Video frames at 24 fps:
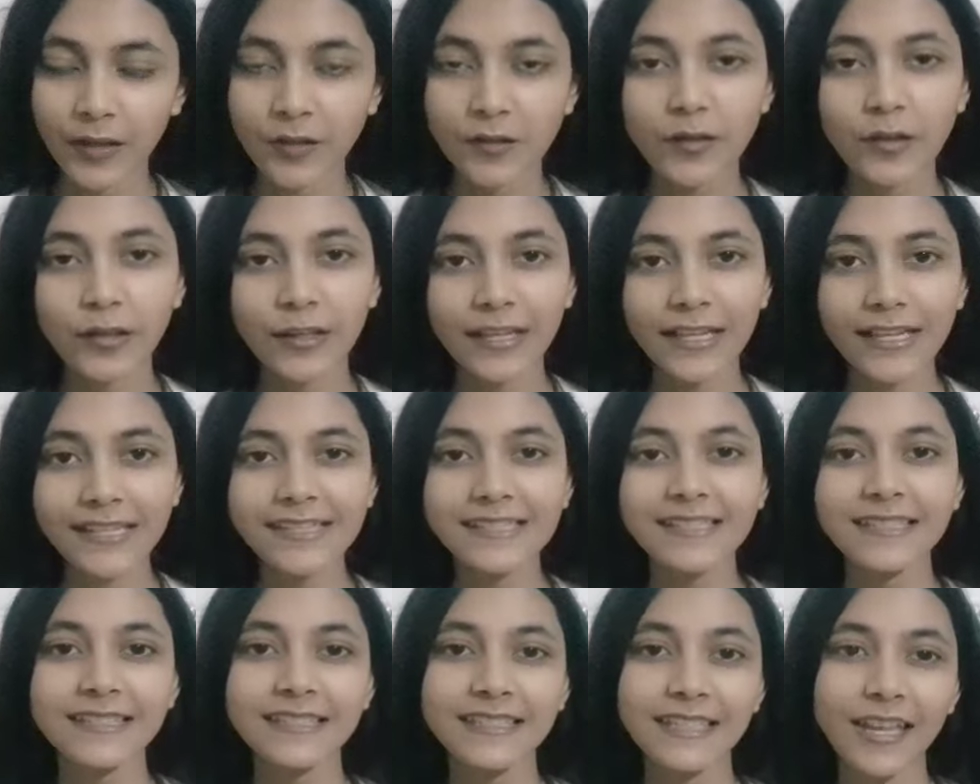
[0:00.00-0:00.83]
So
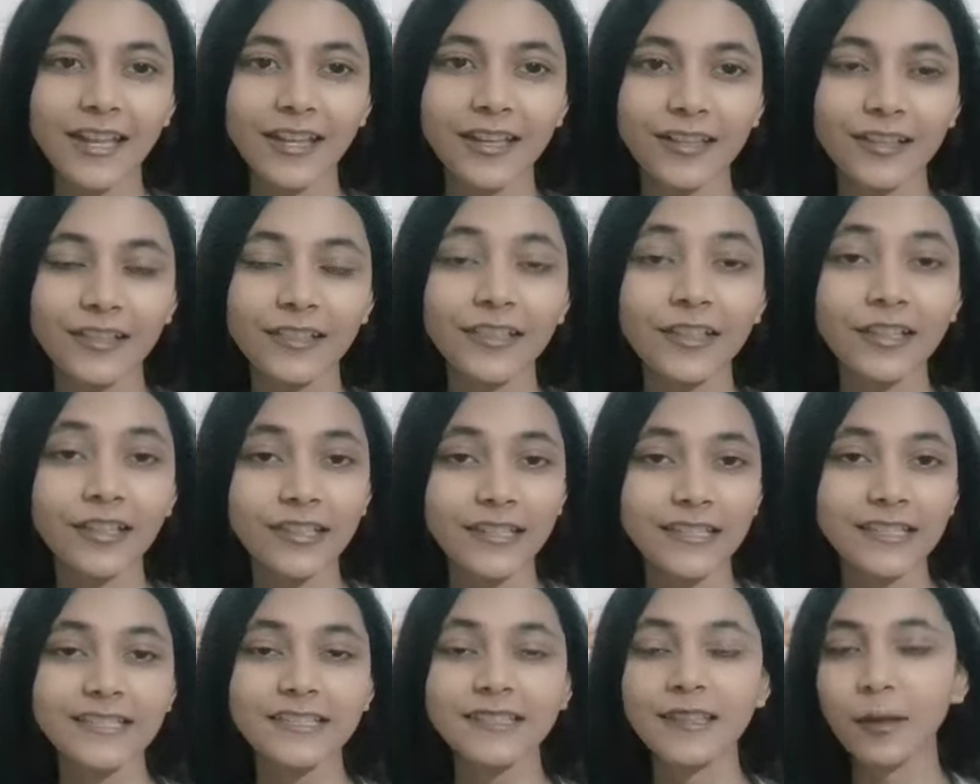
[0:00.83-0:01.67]
let's tackle the
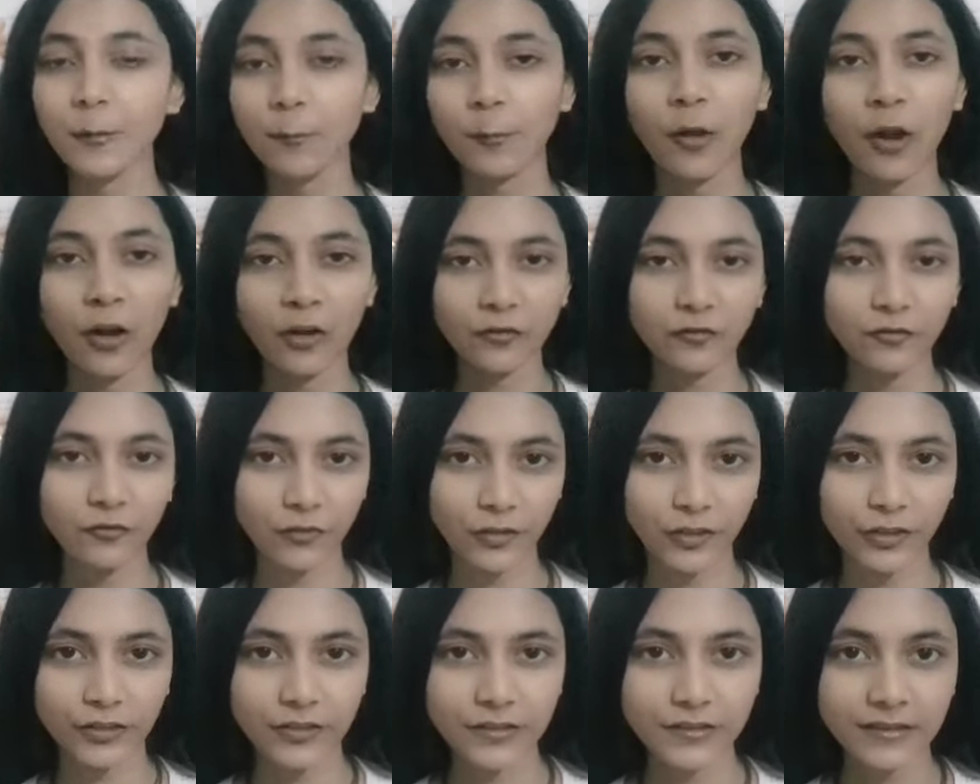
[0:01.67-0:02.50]
listening part
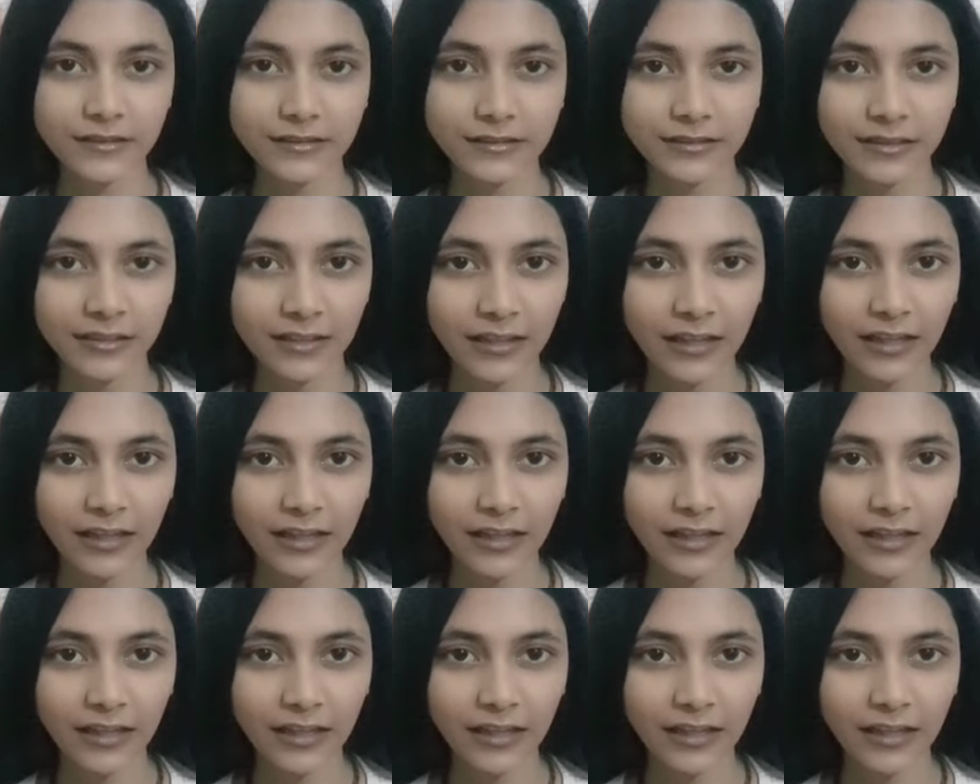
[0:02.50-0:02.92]
first.